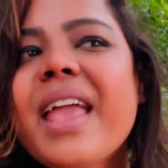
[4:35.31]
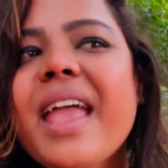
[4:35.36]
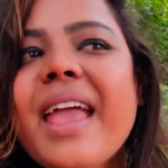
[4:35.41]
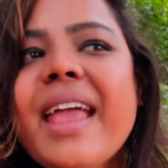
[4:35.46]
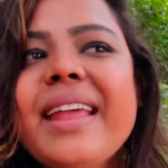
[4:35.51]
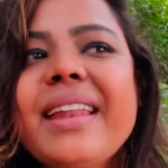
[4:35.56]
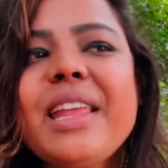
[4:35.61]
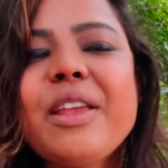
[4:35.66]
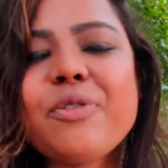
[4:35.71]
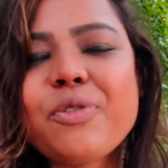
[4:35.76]

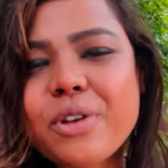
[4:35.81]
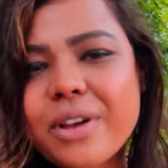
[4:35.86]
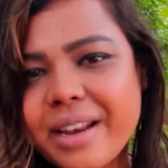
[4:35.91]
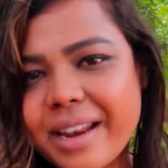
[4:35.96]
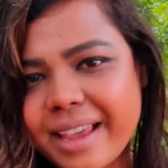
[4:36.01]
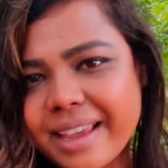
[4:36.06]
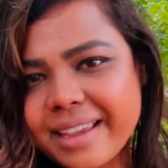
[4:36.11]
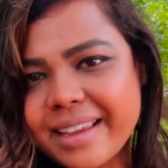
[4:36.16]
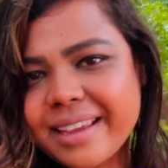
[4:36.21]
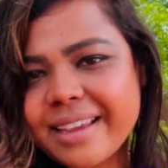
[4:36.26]
and if you're
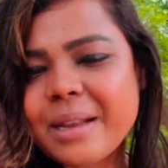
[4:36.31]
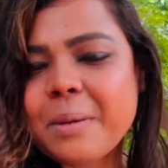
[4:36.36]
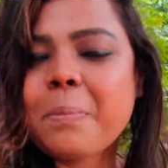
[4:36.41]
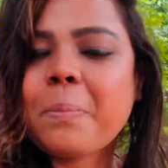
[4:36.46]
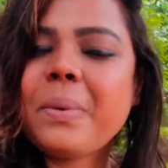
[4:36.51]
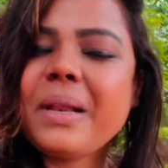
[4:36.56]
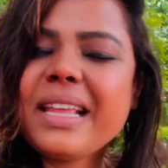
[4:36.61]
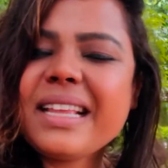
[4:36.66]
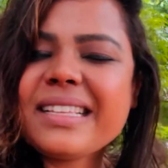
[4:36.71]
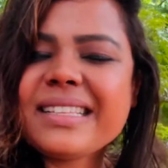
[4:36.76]
liking it,
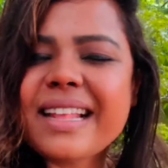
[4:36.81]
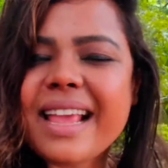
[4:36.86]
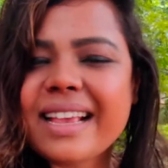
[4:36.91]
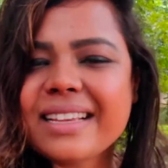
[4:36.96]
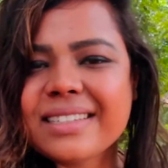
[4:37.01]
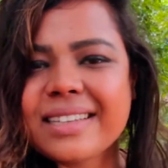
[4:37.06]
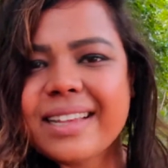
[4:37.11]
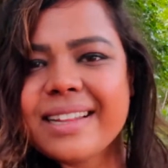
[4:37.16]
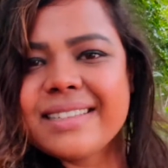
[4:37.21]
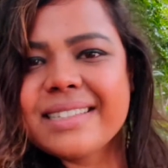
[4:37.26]
please
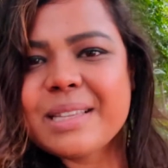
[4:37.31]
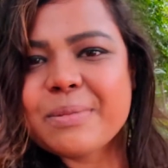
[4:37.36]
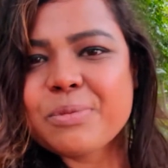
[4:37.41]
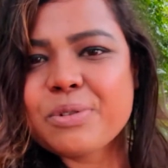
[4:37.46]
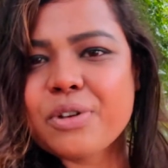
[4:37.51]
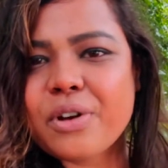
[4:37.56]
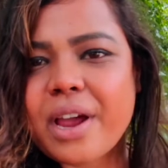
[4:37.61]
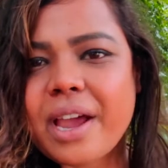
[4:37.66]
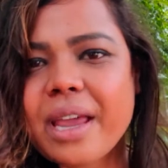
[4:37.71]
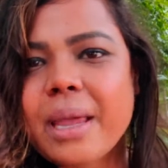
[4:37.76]
like, share and
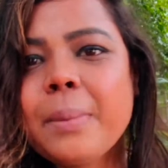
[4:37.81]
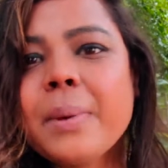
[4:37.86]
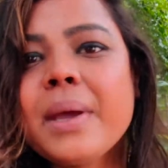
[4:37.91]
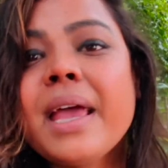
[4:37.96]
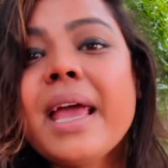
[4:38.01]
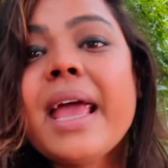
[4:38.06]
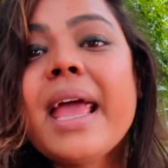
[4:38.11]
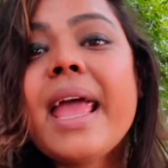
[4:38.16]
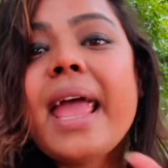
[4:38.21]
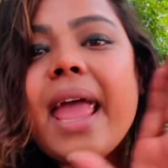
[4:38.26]
subscribe.
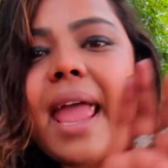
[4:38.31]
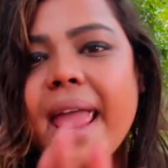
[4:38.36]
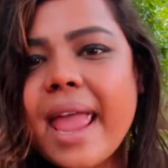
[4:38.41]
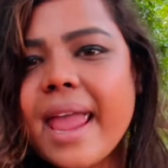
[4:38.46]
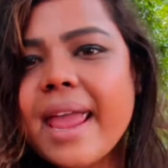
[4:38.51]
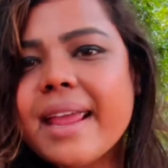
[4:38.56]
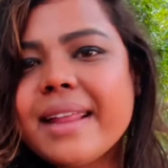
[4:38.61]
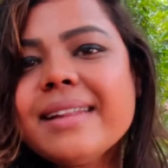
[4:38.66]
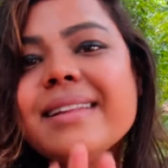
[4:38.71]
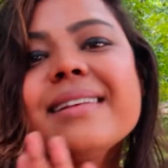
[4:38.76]

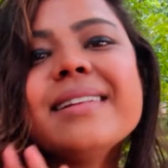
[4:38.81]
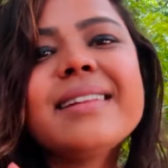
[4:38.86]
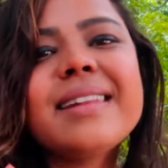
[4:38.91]
And